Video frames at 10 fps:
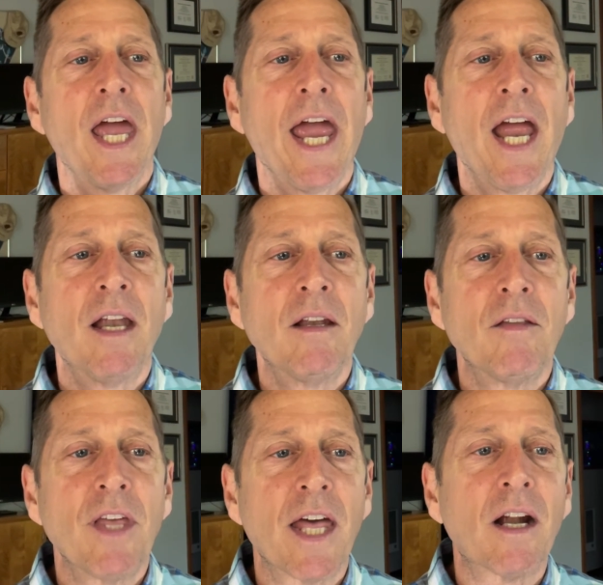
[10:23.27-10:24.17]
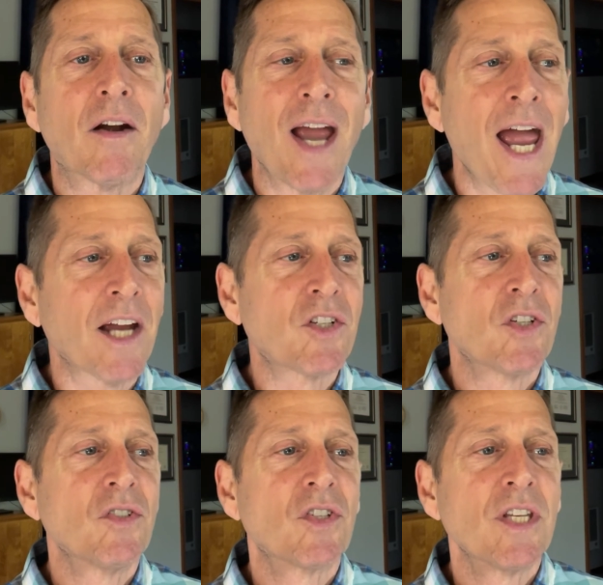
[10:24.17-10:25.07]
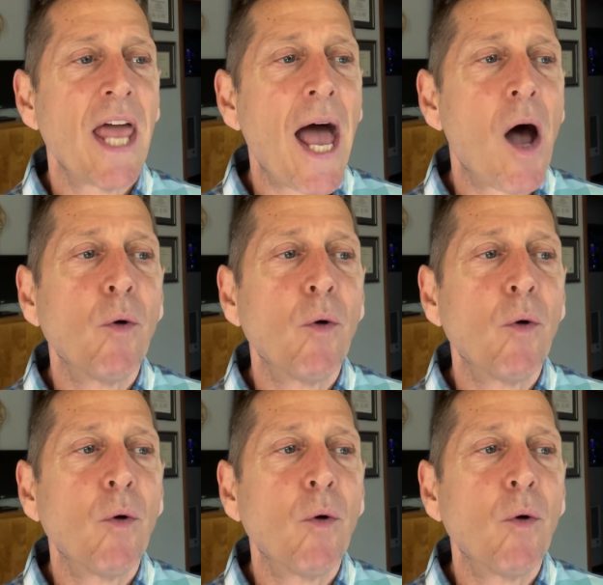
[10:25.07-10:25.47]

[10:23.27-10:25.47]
and that our actions now